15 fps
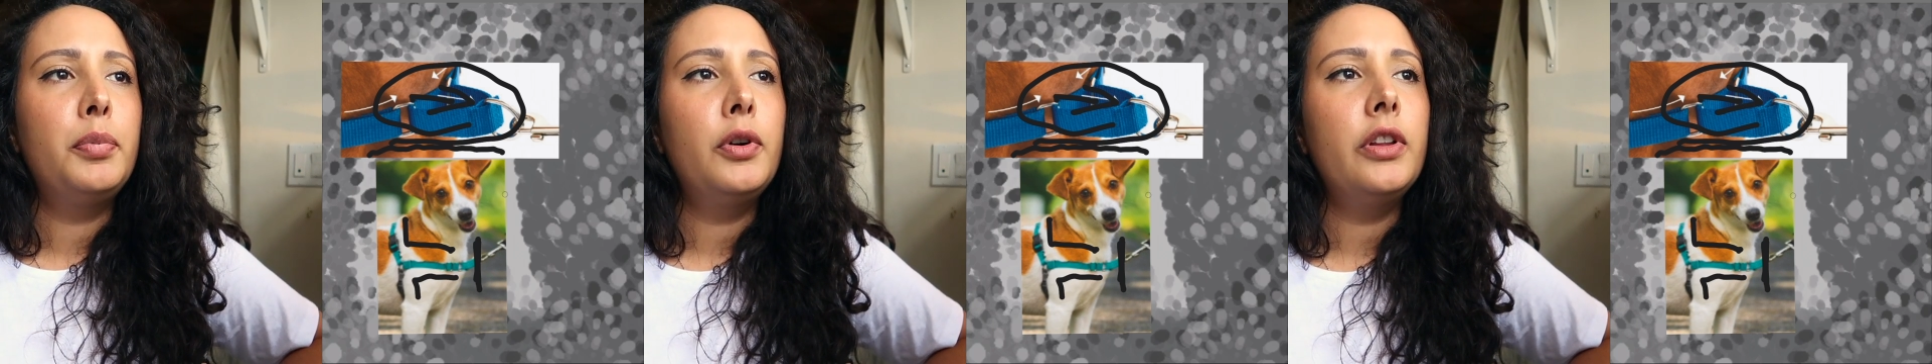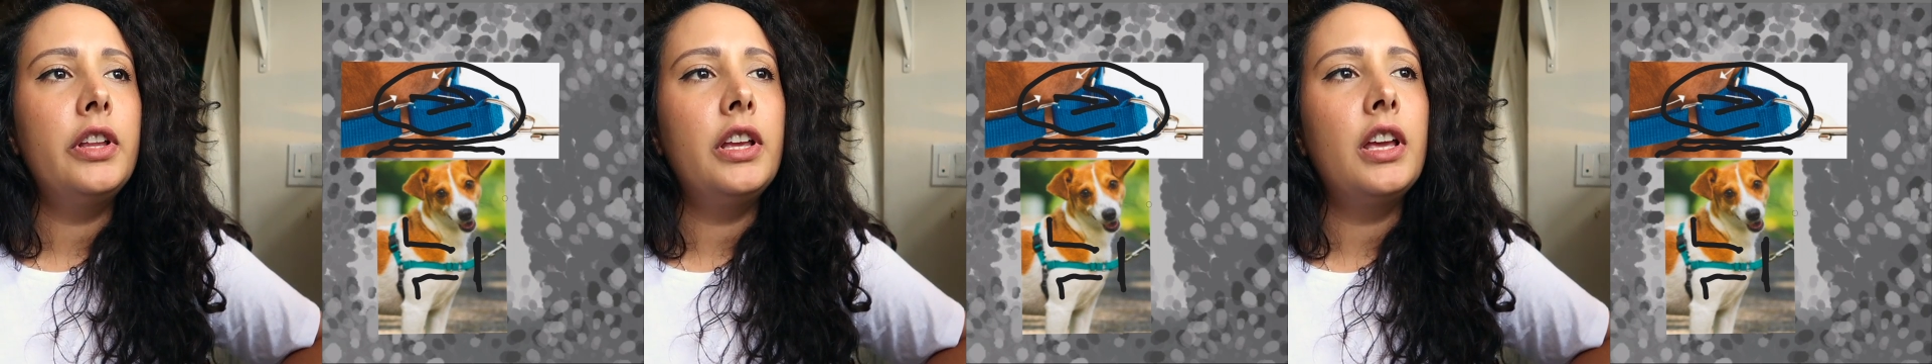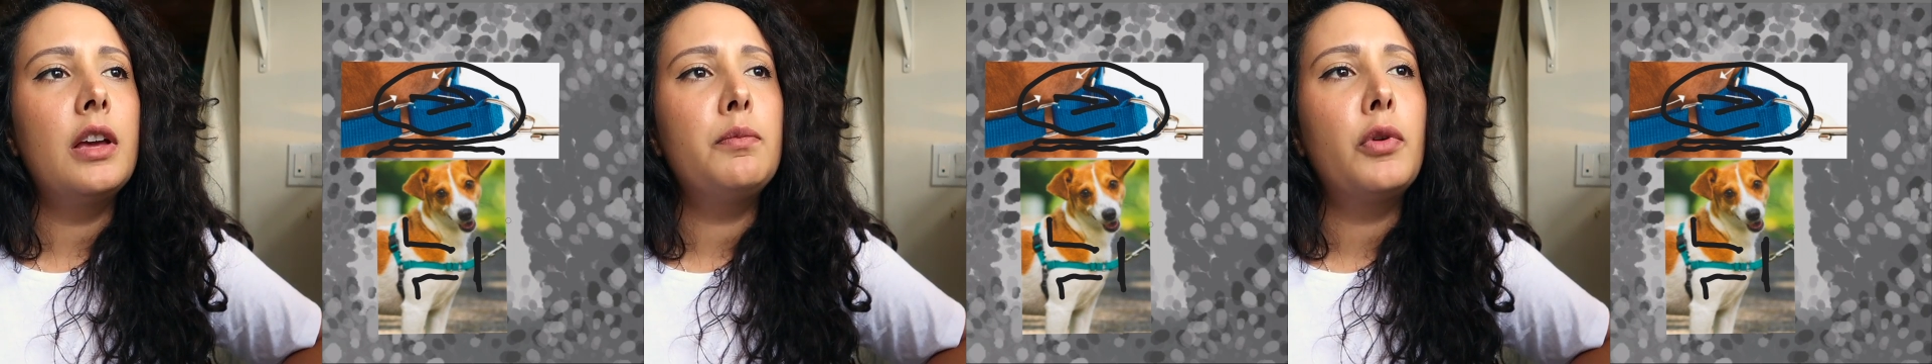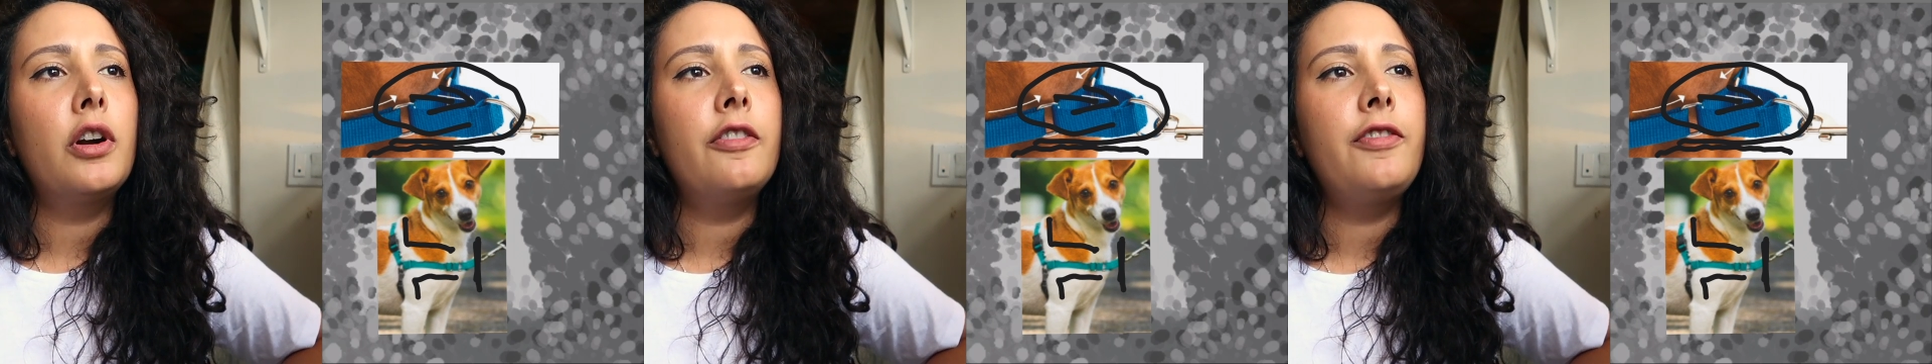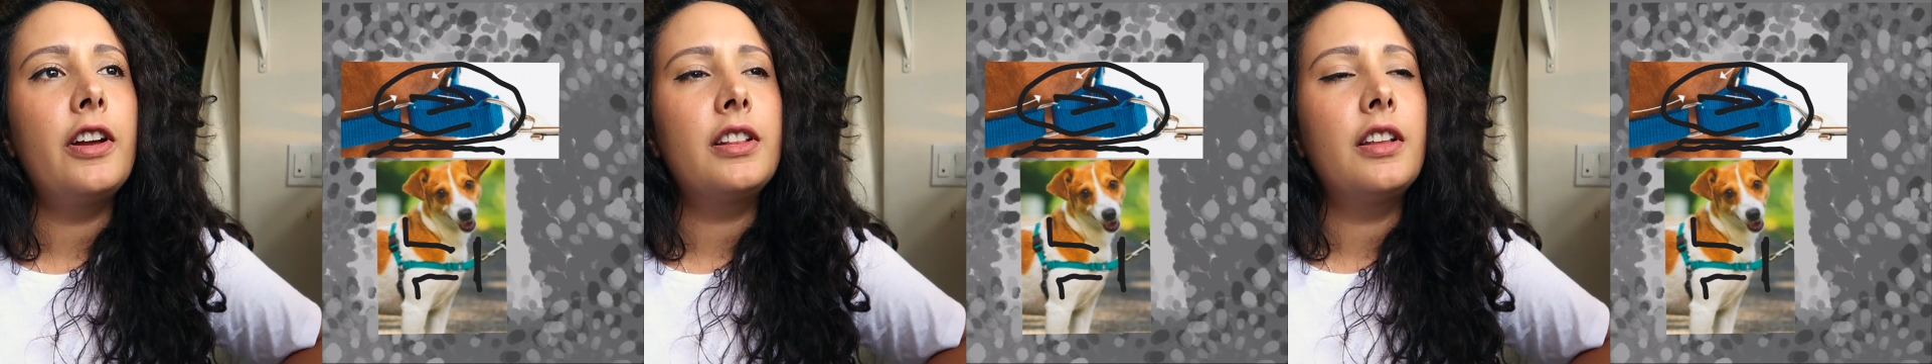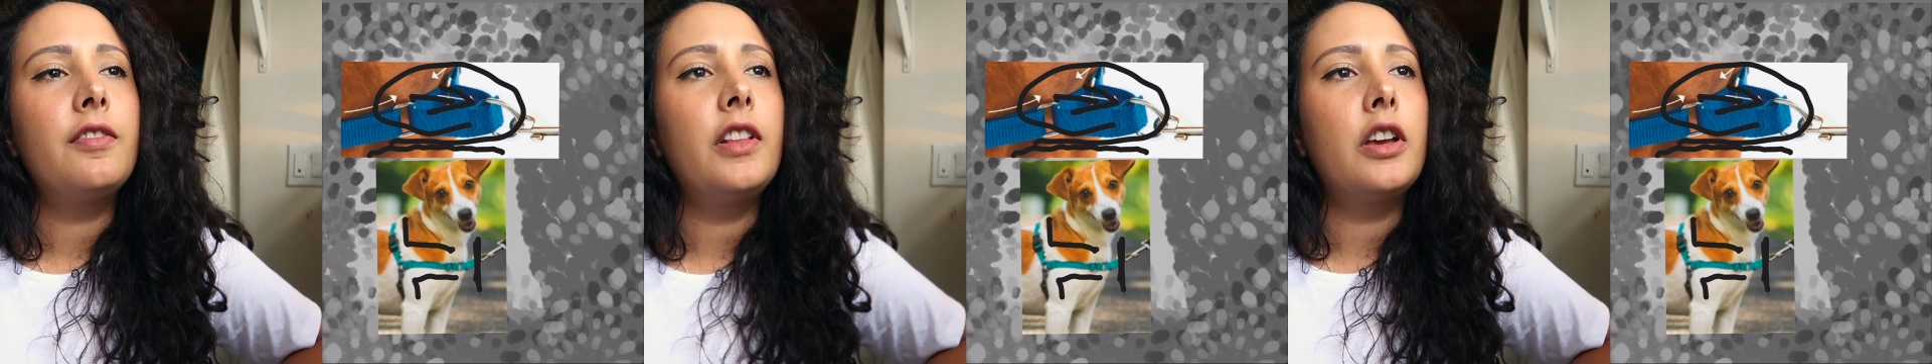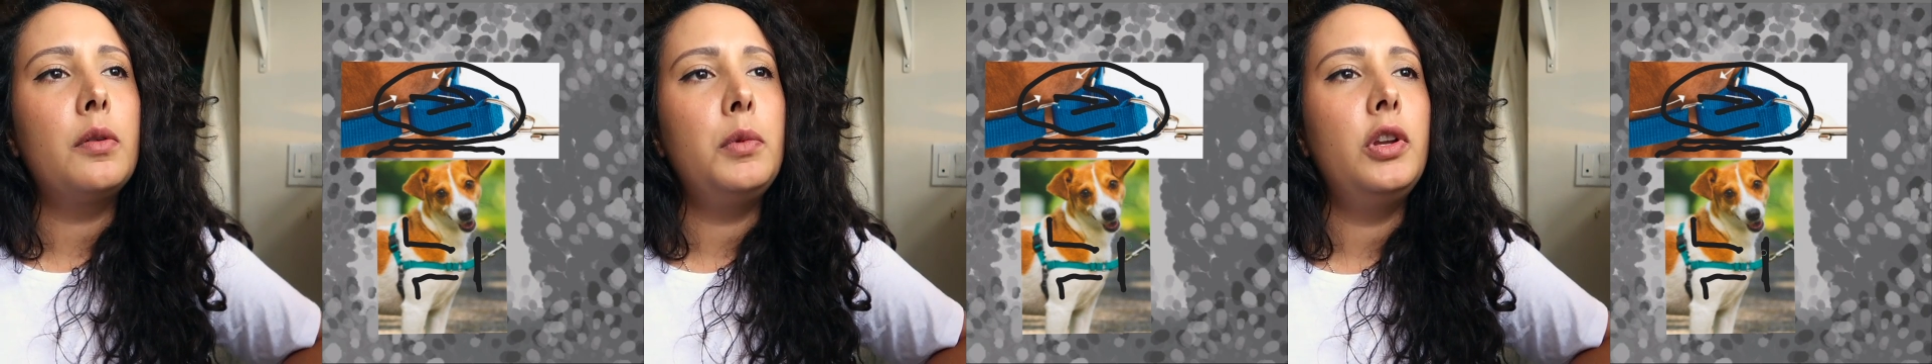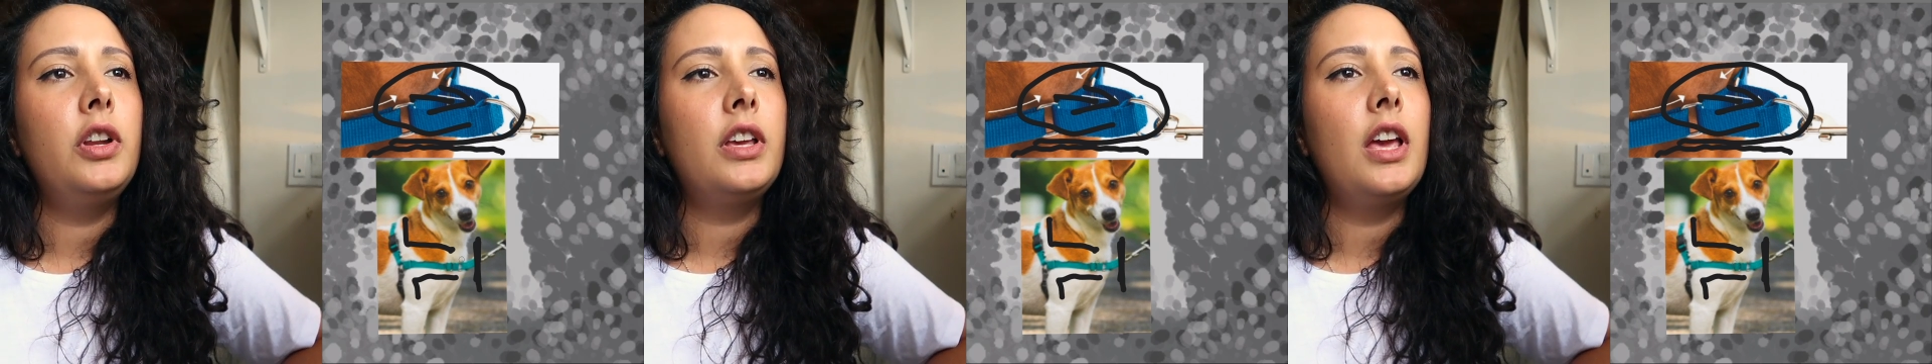pulling and more effectively
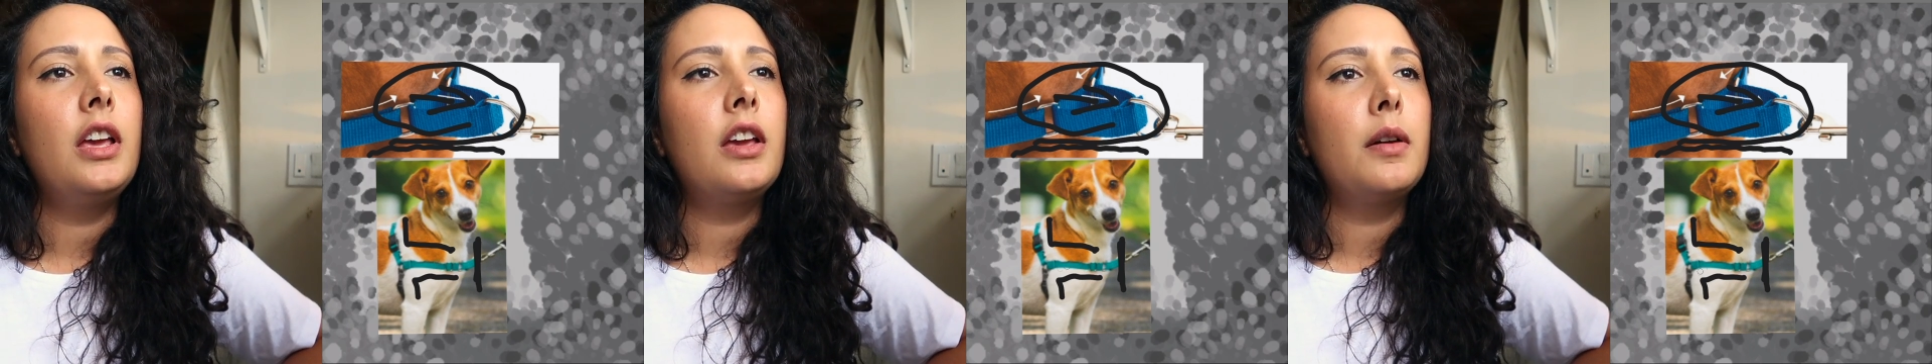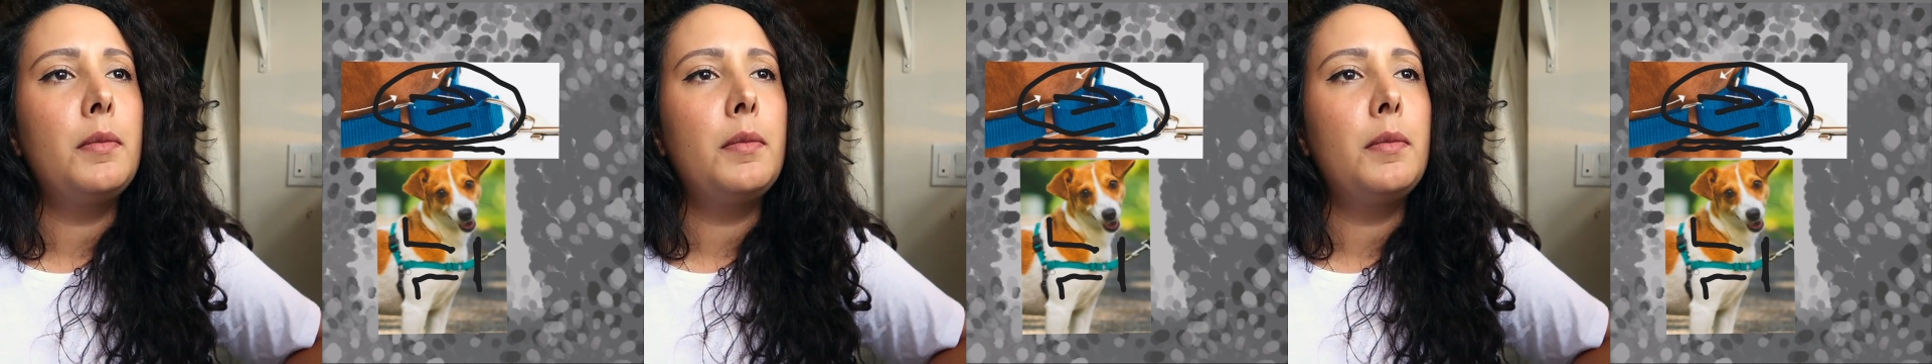communicate